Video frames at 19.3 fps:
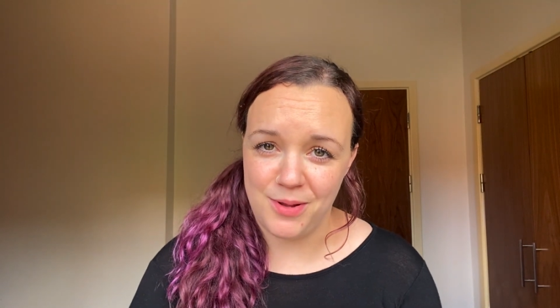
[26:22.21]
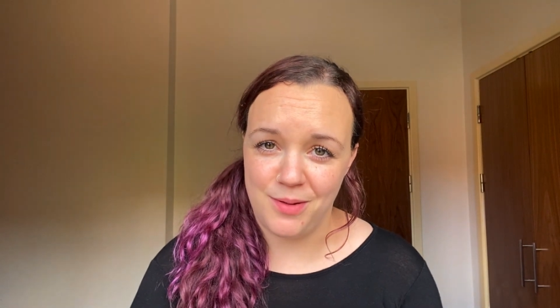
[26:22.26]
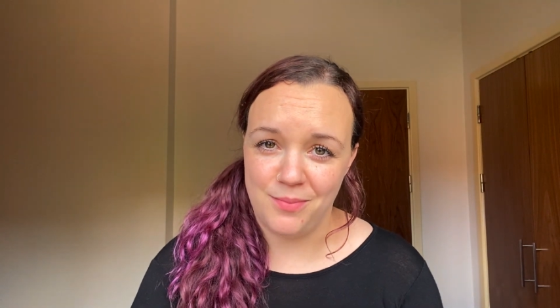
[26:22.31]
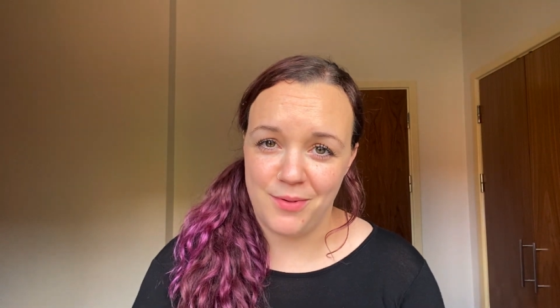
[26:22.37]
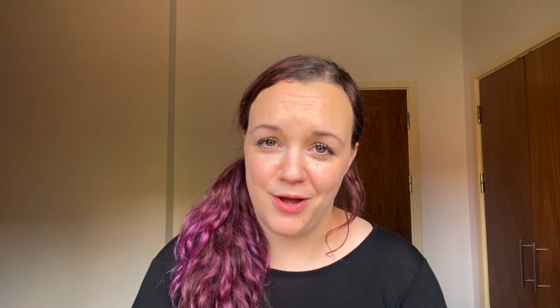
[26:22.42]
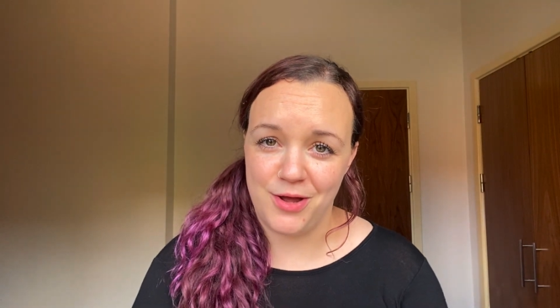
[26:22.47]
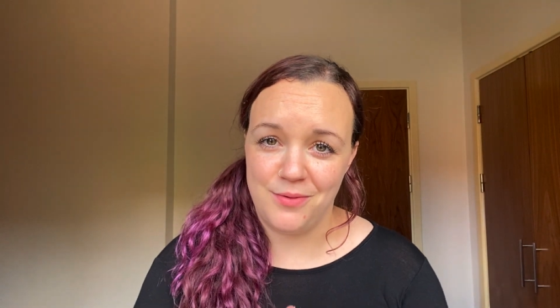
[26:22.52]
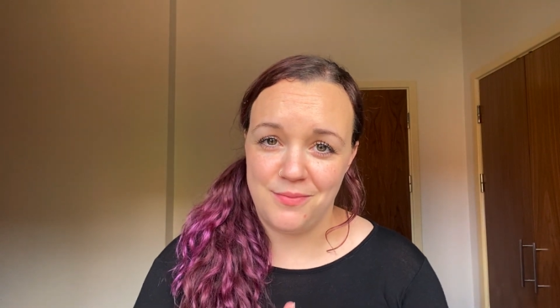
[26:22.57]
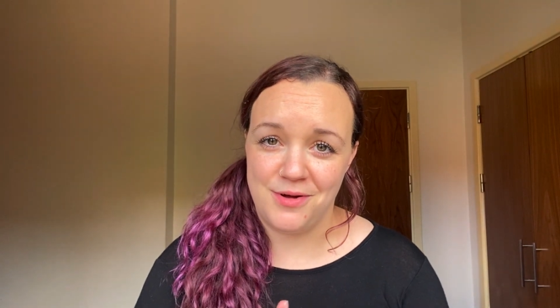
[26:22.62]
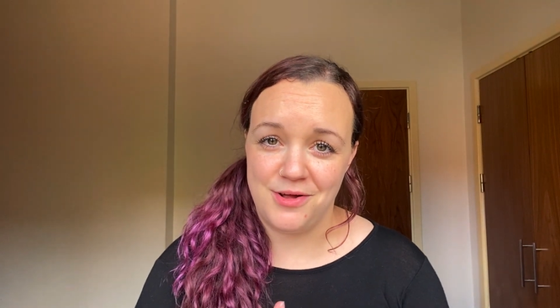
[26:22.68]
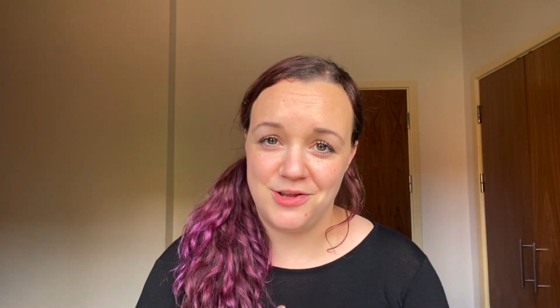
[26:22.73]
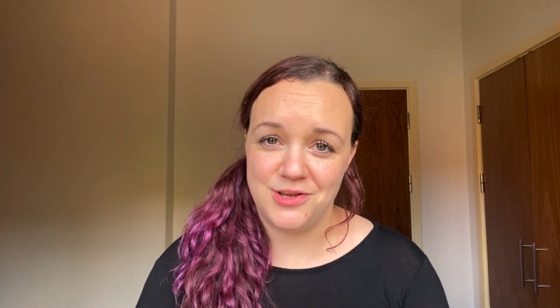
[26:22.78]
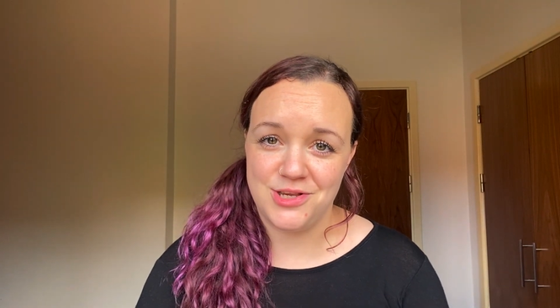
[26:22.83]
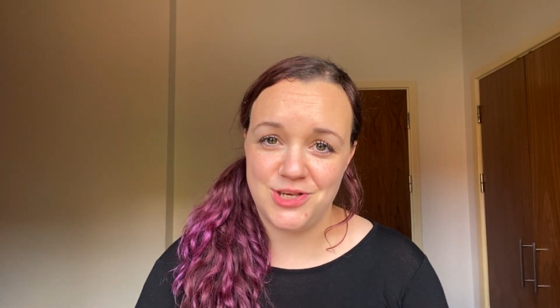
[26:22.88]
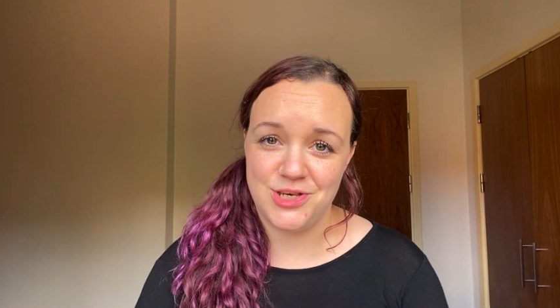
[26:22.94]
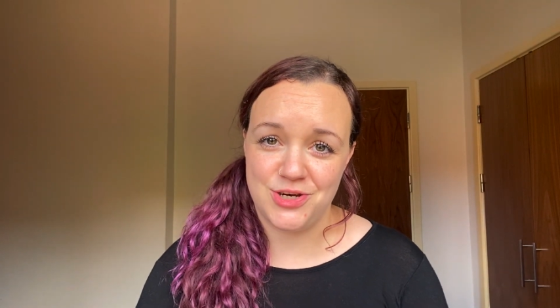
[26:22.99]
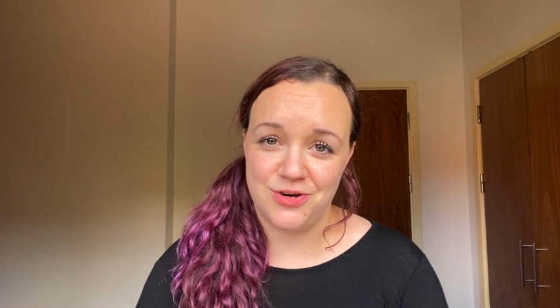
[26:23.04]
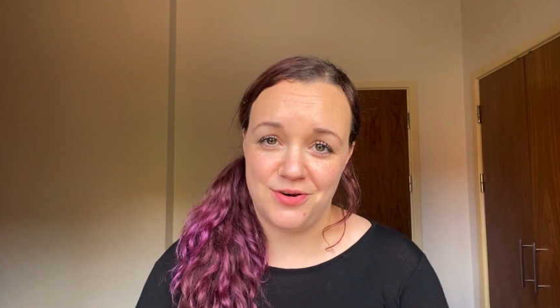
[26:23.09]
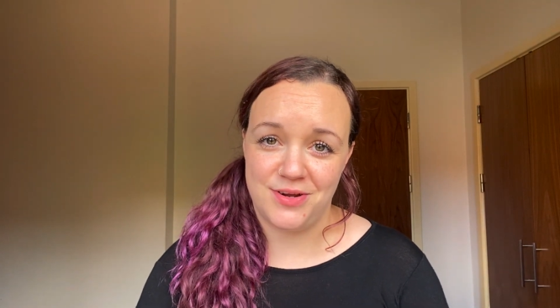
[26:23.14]
moments
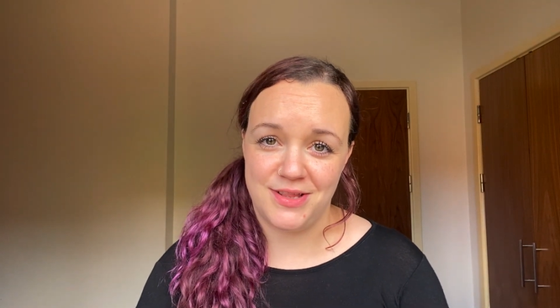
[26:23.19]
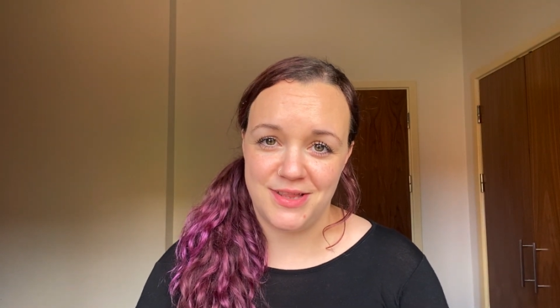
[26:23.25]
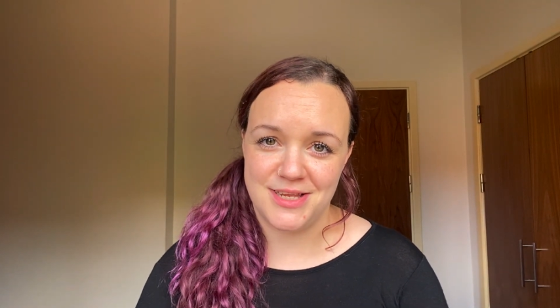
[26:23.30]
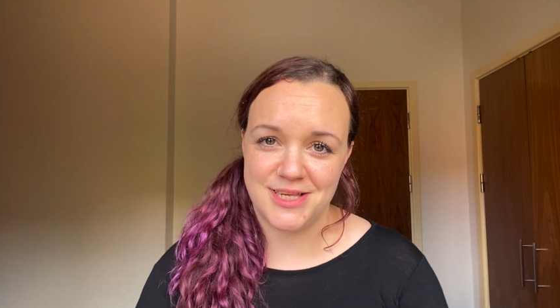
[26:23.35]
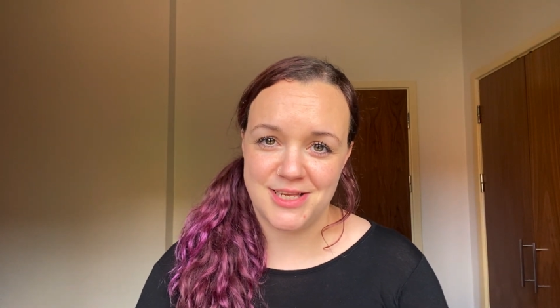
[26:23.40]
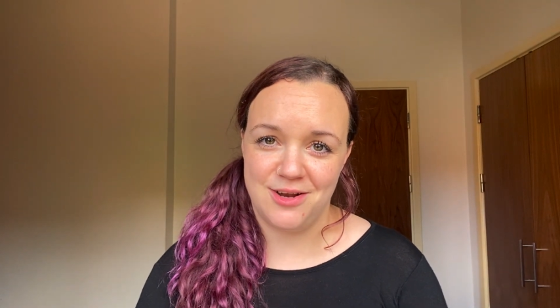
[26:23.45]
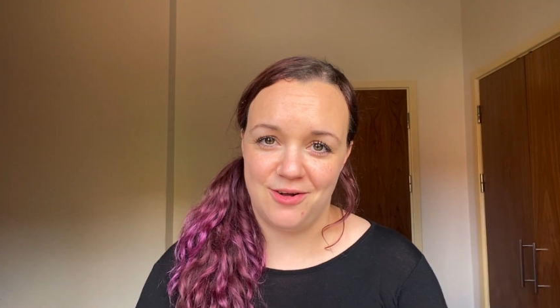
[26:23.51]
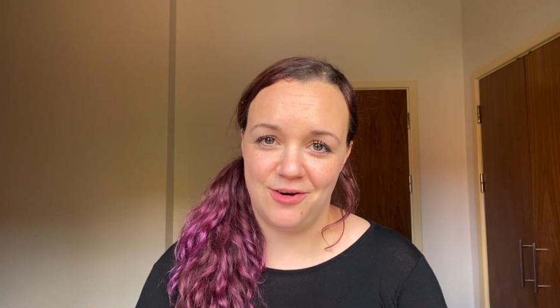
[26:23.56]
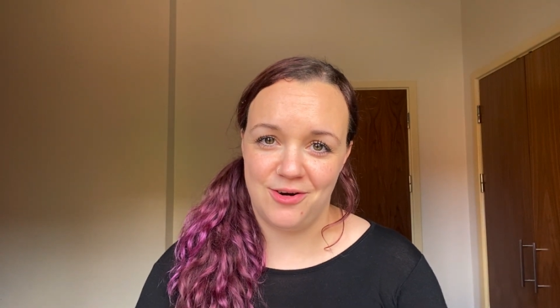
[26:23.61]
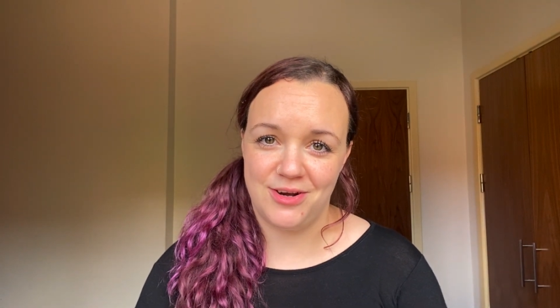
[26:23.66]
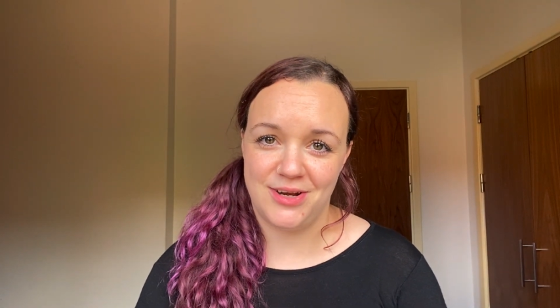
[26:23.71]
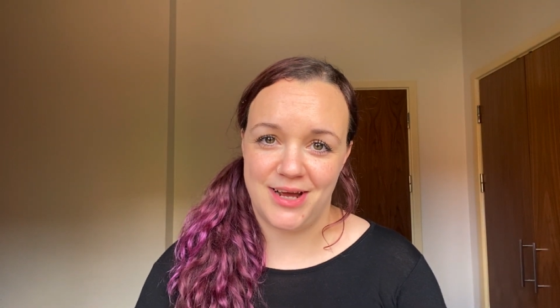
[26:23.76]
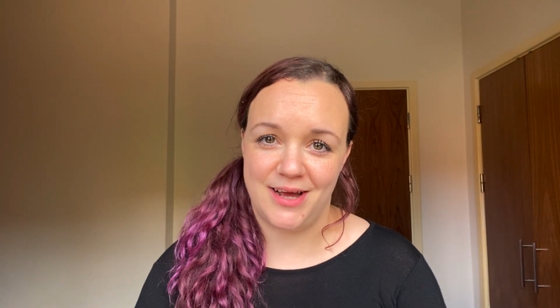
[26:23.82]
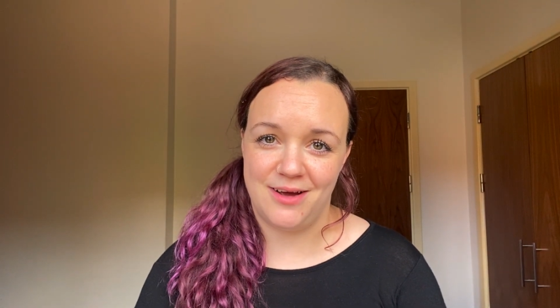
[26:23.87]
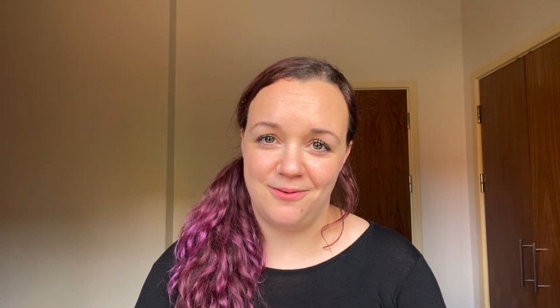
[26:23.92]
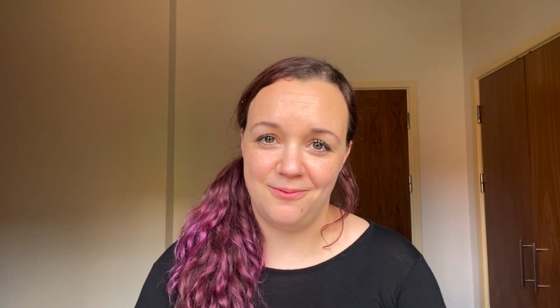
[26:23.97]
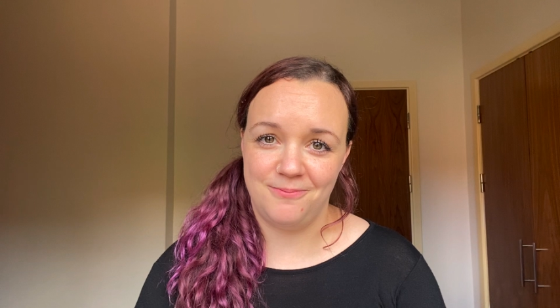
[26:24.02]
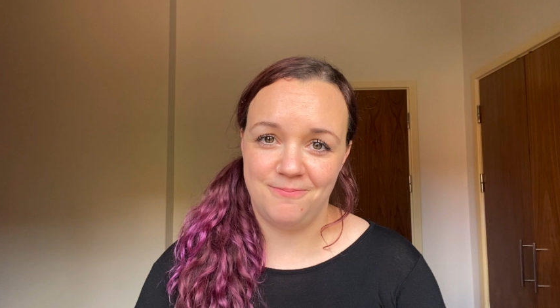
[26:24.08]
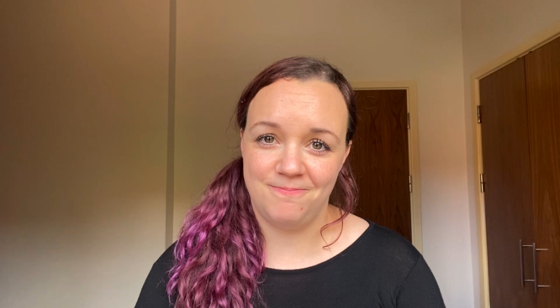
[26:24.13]
during this
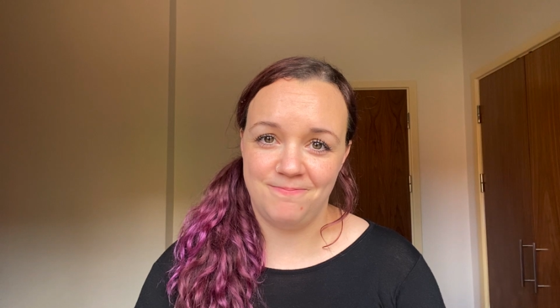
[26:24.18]
lockdown.